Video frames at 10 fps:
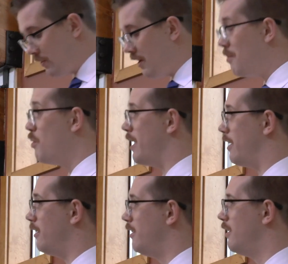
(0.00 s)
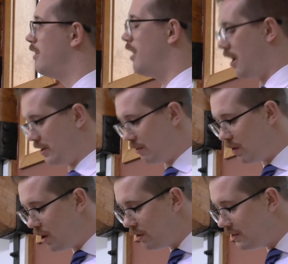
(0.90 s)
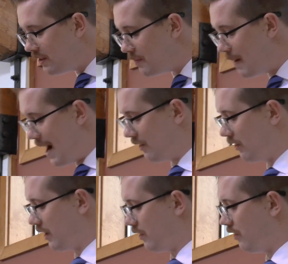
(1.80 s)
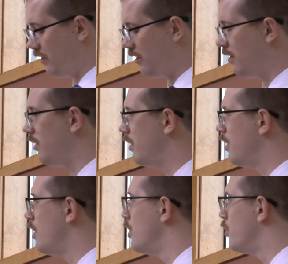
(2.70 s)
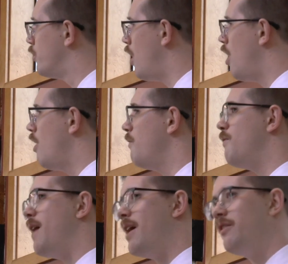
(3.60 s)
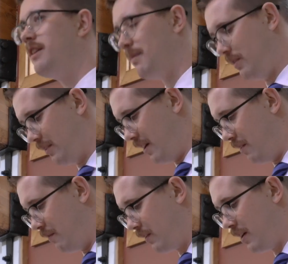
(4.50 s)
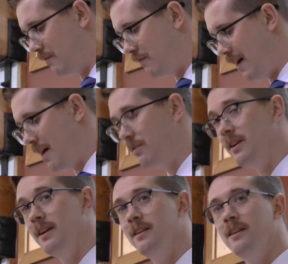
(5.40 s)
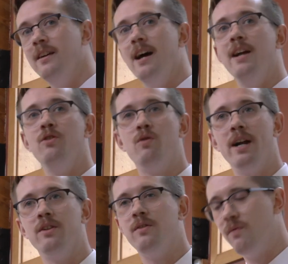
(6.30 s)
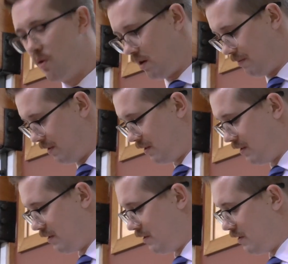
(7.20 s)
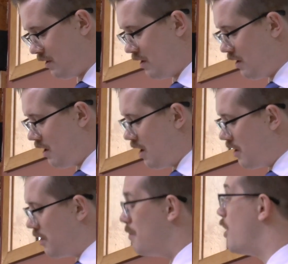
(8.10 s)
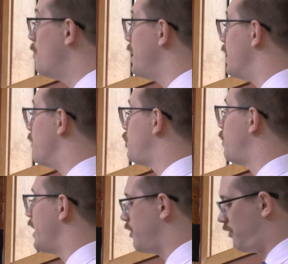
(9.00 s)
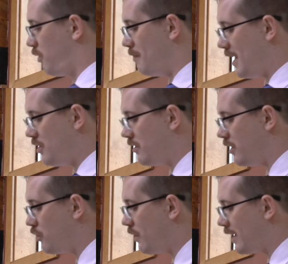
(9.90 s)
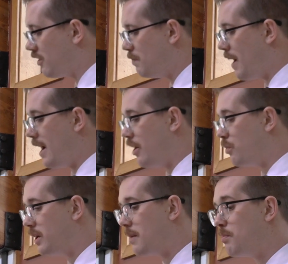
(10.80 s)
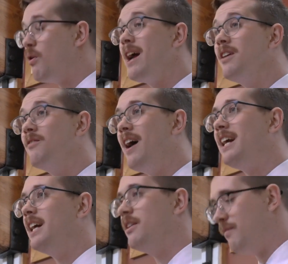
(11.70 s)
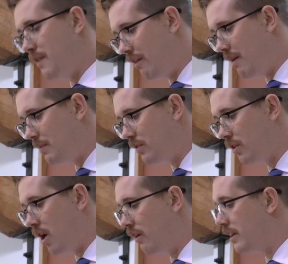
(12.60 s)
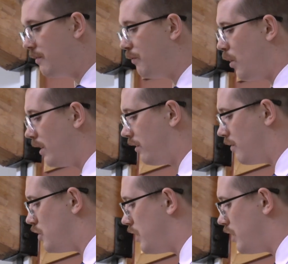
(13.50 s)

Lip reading: somewhere on the road to Damascus, Saul found himself confounded and transformed. The moment of transformation transpired when a bright light enveloped Saul and the voice of